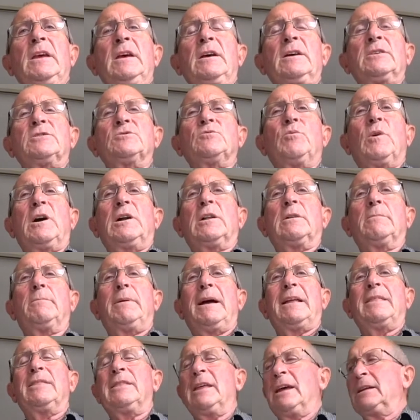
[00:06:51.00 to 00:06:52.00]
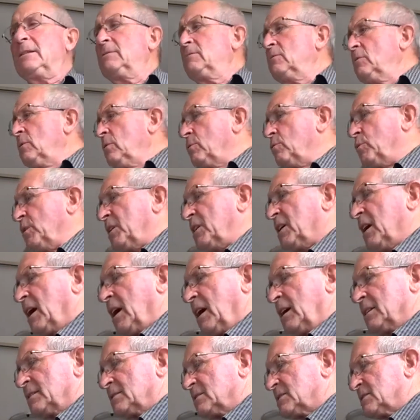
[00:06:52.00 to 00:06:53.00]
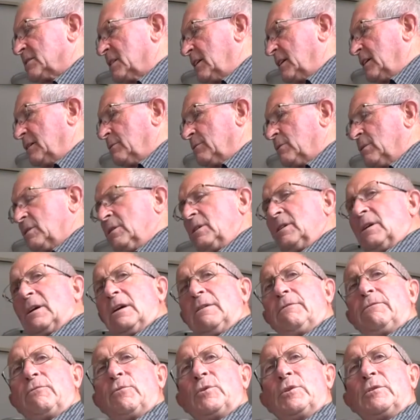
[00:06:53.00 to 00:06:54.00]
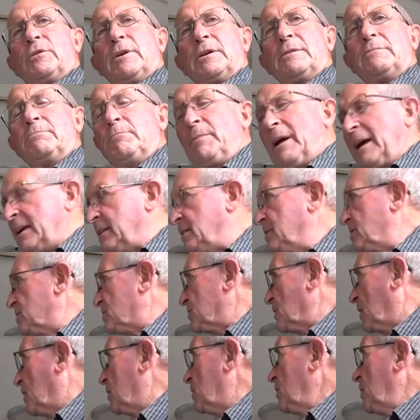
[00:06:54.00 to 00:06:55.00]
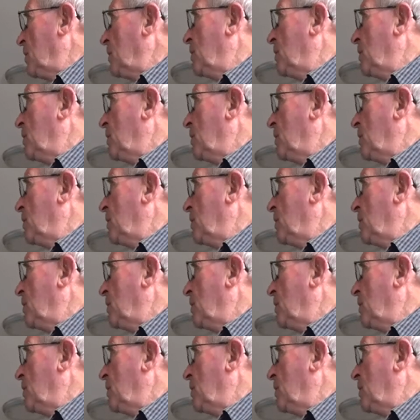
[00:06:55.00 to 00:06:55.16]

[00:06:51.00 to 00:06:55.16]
as well, but then we can't see it if we're in bed, so